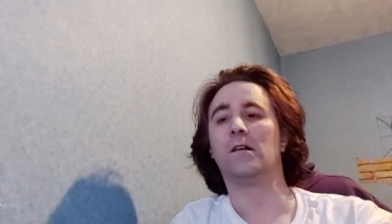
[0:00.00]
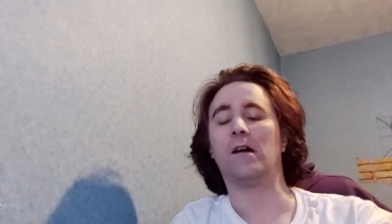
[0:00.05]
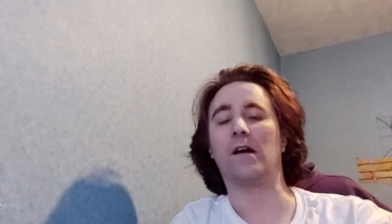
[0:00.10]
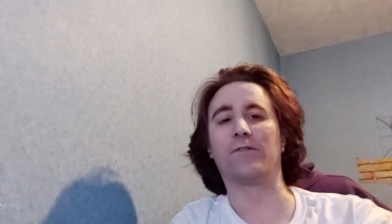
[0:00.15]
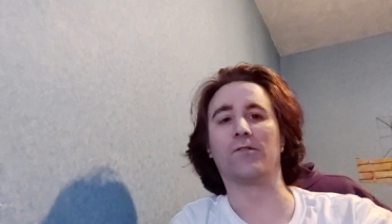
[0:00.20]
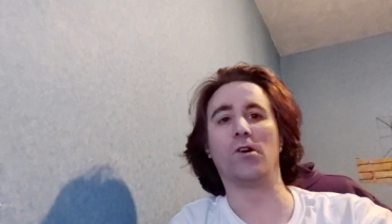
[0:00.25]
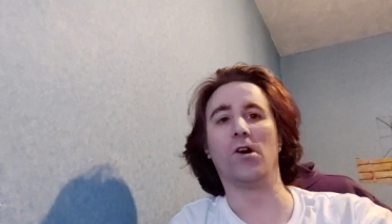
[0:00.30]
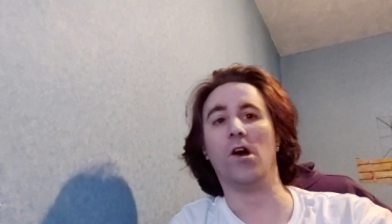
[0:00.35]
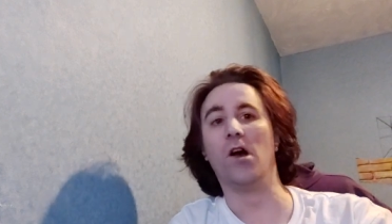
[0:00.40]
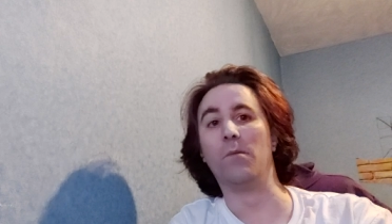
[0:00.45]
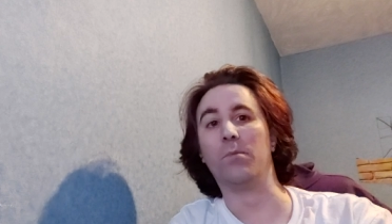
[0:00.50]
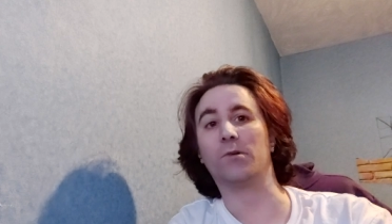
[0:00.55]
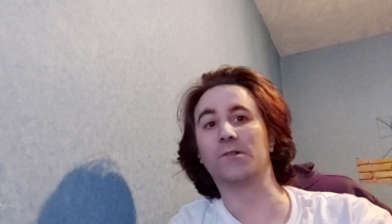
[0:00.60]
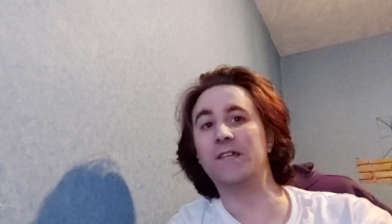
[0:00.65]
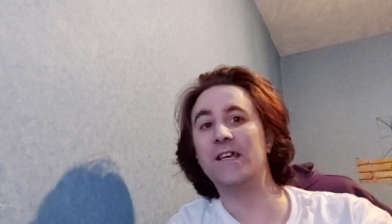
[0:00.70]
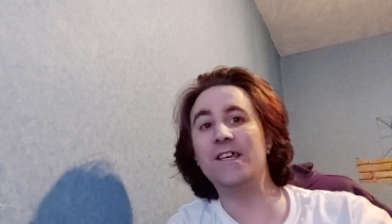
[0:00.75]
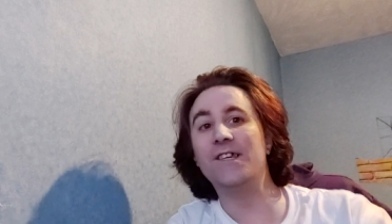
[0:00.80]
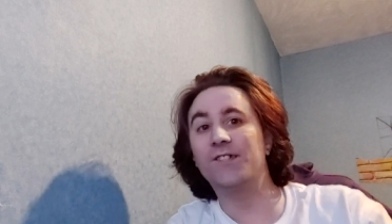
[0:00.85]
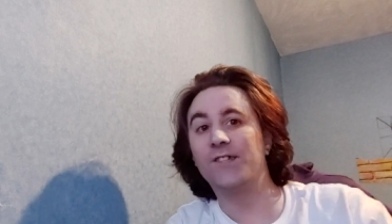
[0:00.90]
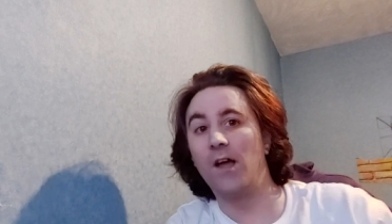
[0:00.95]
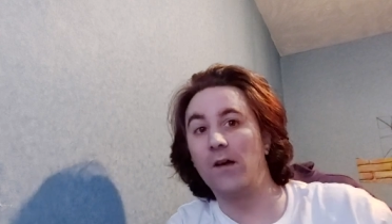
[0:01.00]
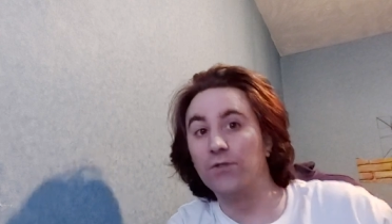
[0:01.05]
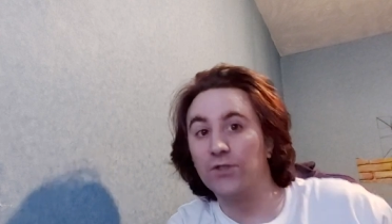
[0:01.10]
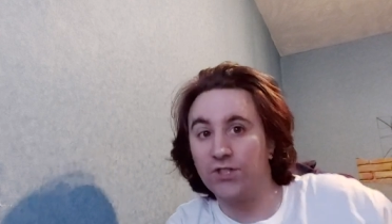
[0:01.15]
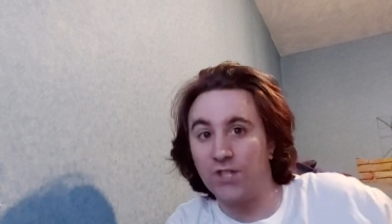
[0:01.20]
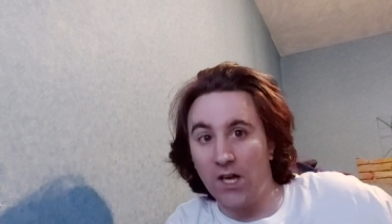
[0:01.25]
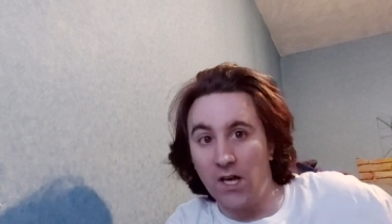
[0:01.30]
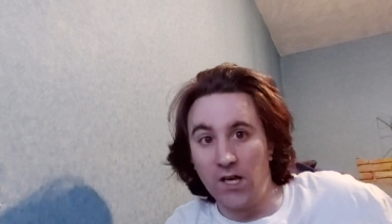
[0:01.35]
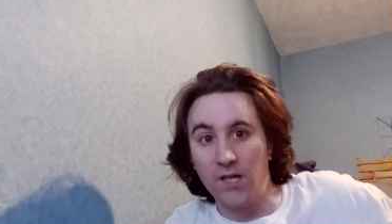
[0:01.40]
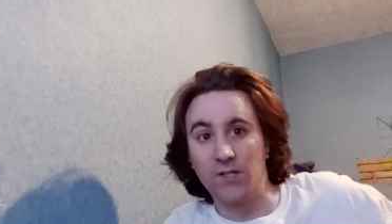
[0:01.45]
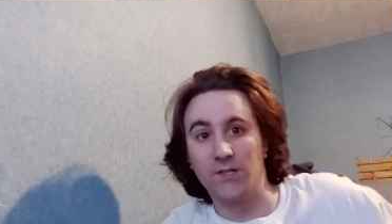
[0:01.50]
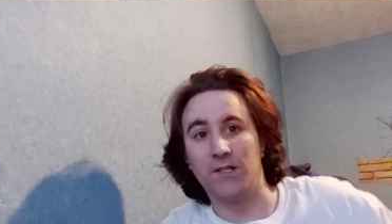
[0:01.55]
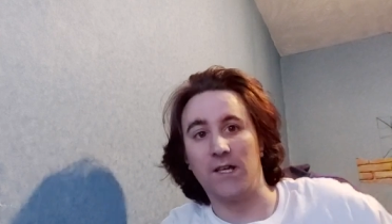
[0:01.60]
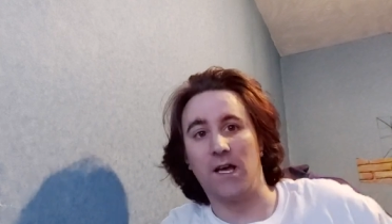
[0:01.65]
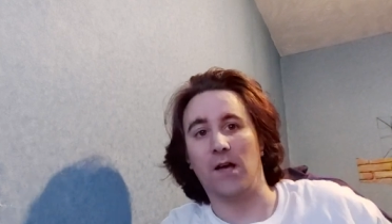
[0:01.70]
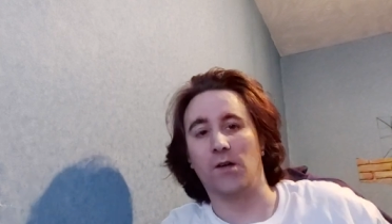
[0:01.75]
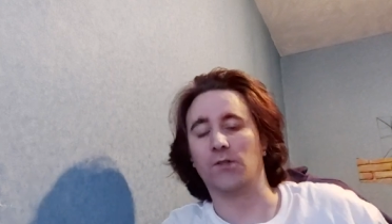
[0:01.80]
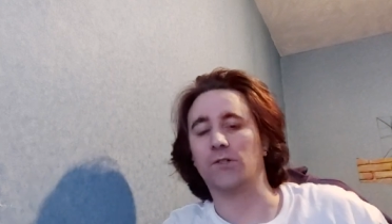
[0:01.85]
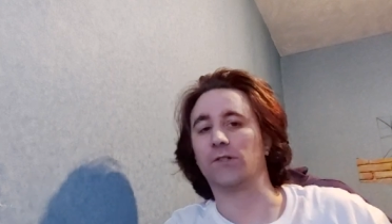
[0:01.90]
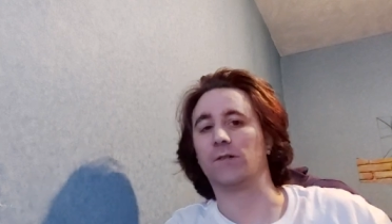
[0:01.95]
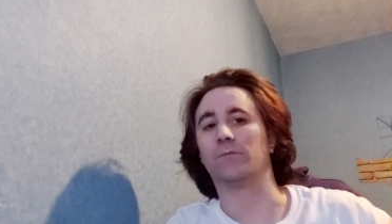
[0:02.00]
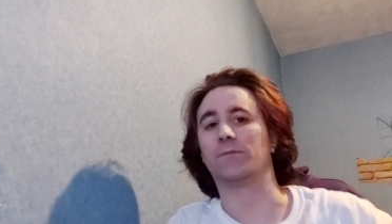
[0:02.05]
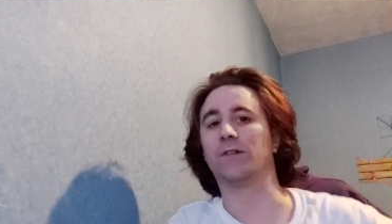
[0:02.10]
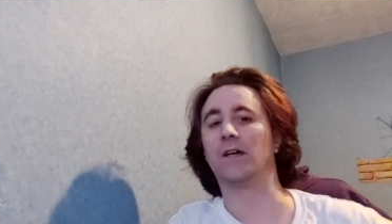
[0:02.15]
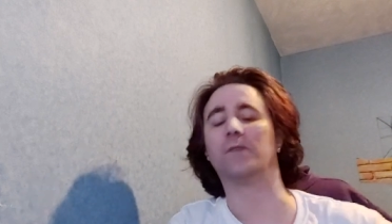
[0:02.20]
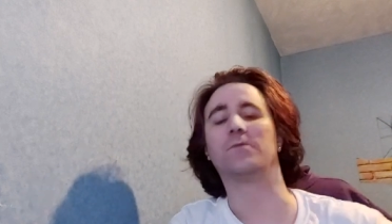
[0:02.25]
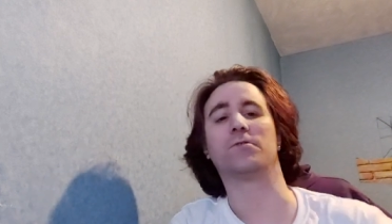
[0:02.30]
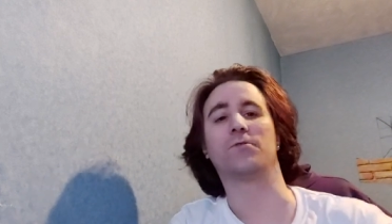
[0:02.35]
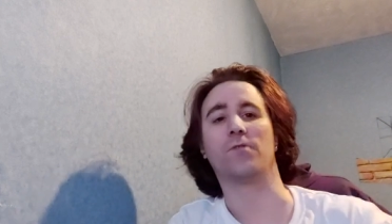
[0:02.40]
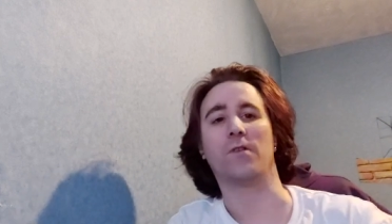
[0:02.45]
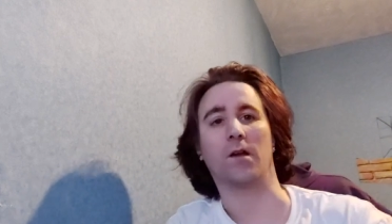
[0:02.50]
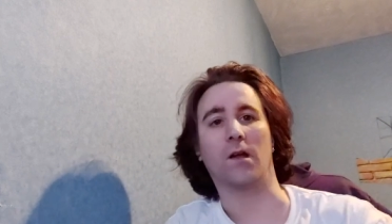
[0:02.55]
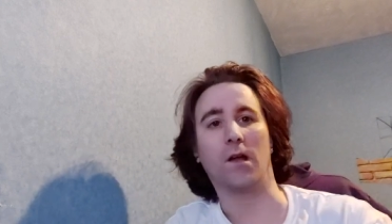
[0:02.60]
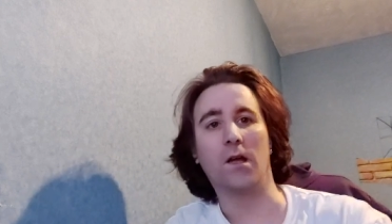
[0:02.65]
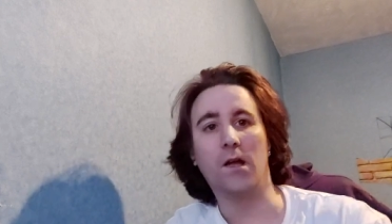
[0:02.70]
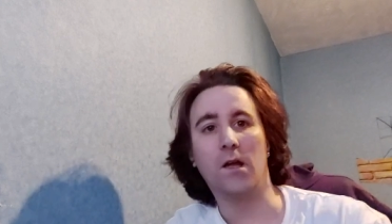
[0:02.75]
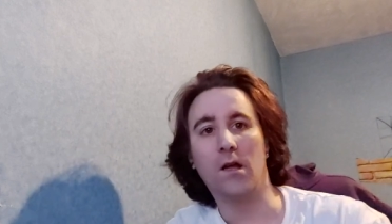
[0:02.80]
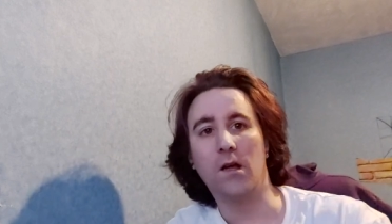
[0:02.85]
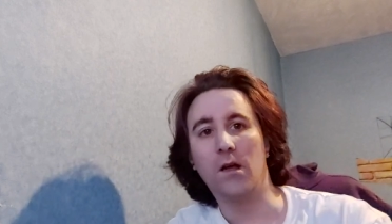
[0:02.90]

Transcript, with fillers: I've got herbal teas downstairs that I'll sometimes drink.